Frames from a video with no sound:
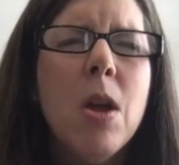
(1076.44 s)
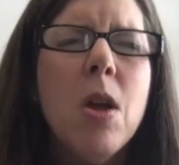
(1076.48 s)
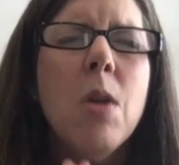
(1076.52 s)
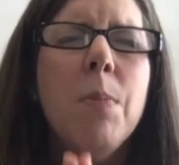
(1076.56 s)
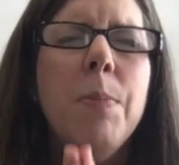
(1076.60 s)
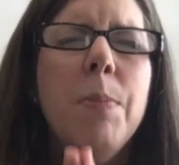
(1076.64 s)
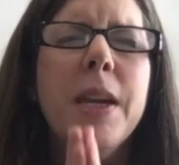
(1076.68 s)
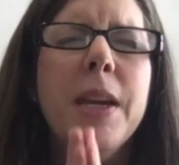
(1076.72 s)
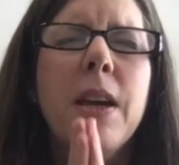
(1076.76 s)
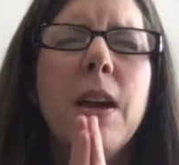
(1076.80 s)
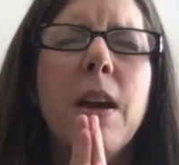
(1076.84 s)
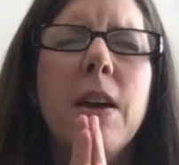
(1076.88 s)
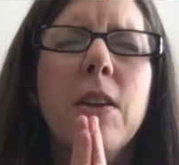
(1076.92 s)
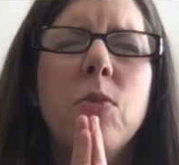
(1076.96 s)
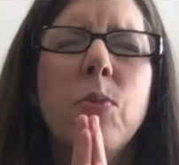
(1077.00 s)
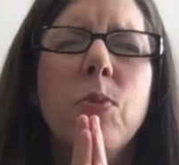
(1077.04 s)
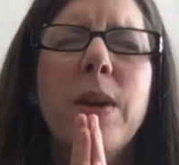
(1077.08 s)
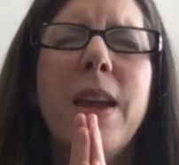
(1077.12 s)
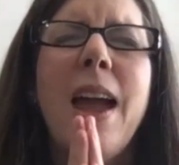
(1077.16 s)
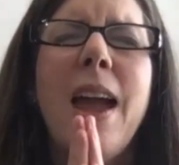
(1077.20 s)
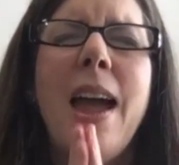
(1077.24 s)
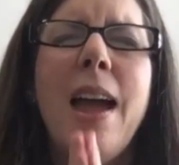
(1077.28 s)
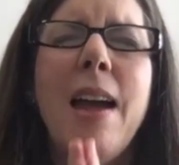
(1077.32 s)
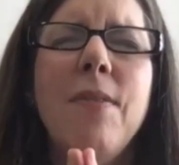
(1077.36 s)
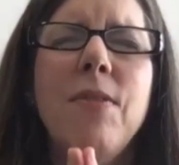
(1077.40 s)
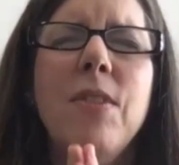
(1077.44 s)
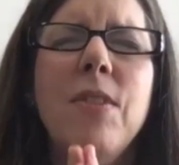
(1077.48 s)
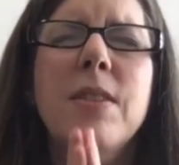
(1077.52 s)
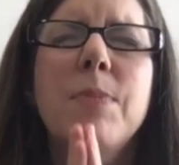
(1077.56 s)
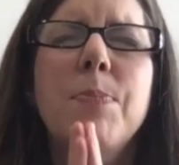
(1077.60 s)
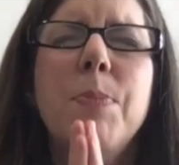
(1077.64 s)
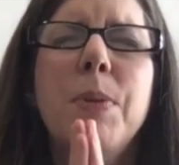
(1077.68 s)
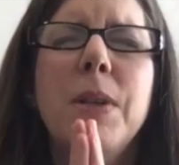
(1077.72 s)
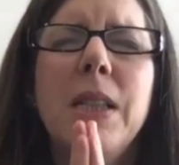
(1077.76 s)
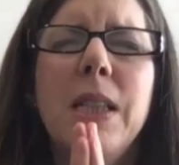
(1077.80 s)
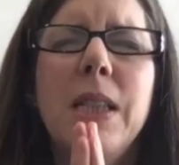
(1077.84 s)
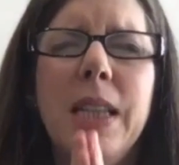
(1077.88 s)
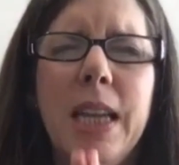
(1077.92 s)
because we have this
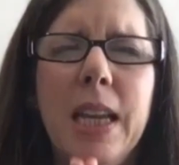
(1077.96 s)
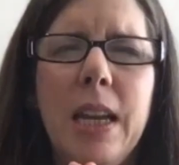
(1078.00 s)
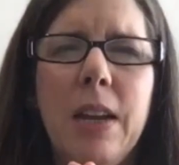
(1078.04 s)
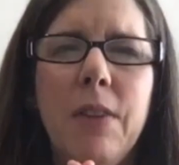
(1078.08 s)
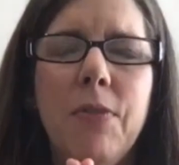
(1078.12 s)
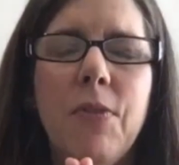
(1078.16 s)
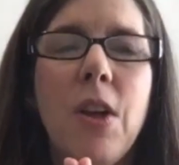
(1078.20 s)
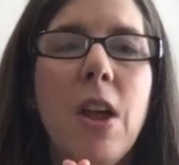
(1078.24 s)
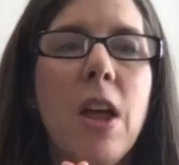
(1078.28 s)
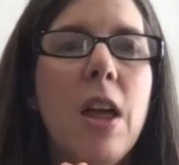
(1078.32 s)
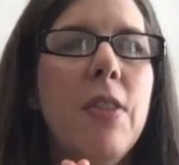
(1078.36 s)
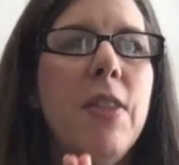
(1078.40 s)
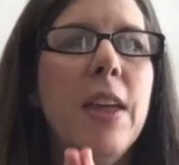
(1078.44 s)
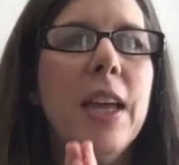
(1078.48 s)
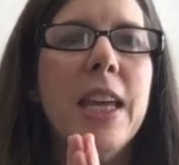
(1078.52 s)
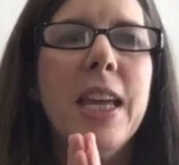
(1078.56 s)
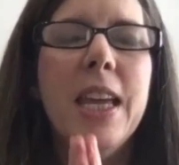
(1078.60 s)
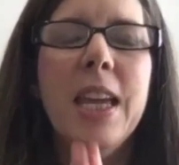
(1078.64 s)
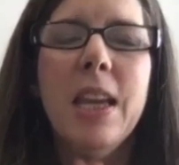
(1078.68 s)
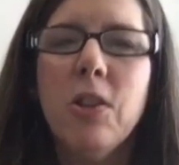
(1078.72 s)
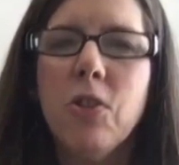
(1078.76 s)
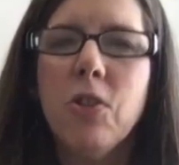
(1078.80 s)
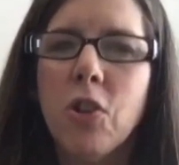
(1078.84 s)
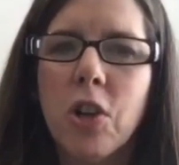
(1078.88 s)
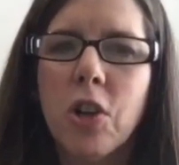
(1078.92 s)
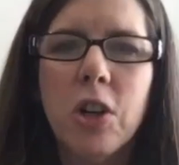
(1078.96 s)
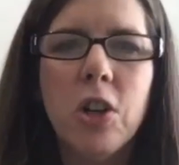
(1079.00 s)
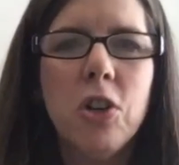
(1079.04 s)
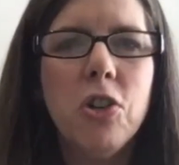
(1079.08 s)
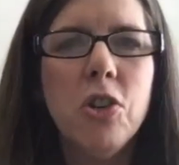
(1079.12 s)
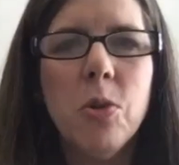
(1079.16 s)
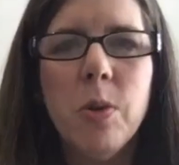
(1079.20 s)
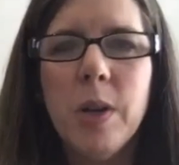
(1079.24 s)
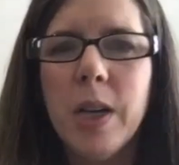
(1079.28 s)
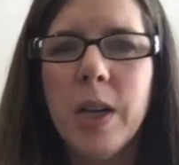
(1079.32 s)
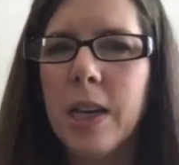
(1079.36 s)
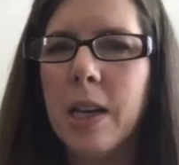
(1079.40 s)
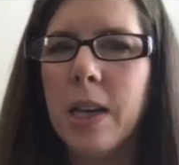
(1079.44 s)
belief that kids are going to
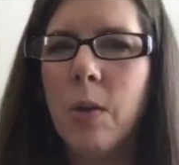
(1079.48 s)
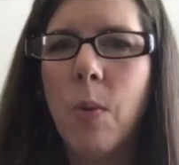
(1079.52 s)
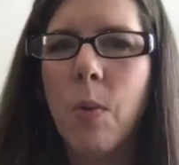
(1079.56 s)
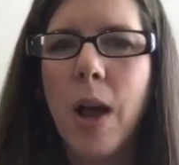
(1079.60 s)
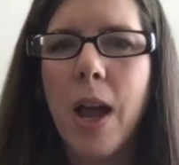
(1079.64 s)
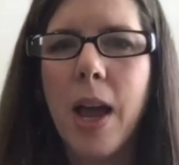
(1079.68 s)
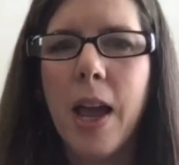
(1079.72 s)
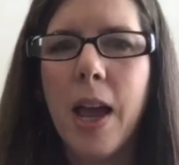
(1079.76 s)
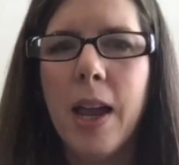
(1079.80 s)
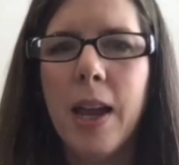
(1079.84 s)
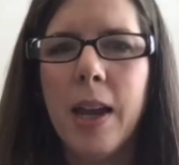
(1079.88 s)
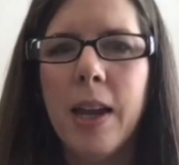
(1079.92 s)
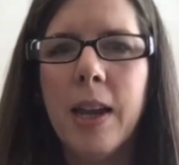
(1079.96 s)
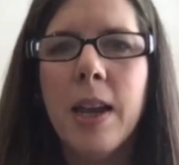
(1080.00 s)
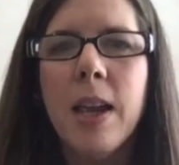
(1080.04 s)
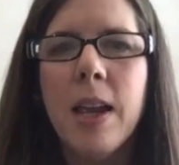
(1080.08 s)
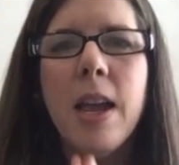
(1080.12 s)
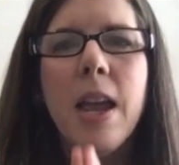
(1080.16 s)
do it anyway.